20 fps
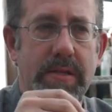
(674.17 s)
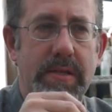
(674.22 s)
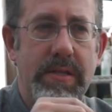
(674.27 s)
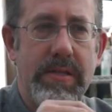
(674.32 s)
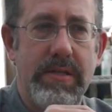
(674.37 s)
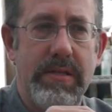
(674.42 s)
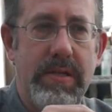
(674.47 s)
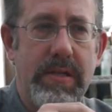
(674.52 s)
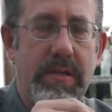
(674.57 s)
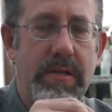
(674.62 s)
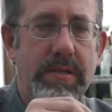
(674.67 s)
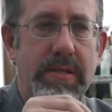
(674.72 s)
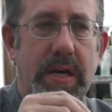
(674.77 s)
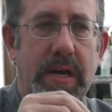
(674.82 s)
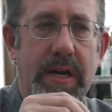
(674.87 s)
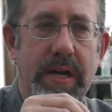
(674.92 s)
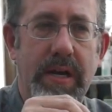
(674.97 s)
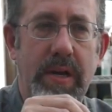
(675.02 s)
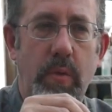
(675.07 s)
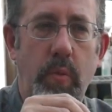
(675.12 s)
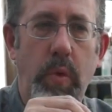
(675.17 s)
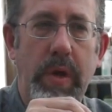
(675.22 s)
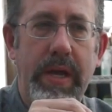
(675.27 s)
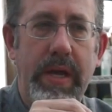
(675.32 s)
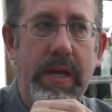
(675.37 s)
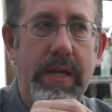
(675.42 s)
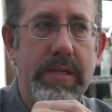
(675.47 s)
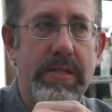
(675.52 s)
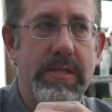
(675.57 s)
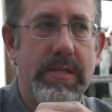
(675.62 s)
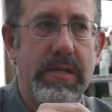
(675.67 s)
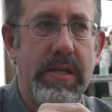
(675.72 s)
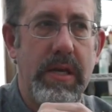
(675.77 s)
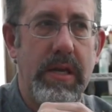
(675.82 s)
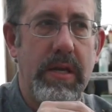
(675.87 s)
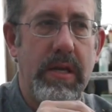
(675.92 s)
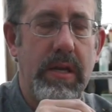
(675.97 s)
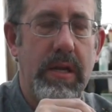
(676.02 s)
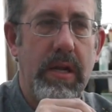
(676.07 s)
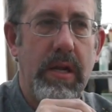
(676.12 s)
little tiny weeds that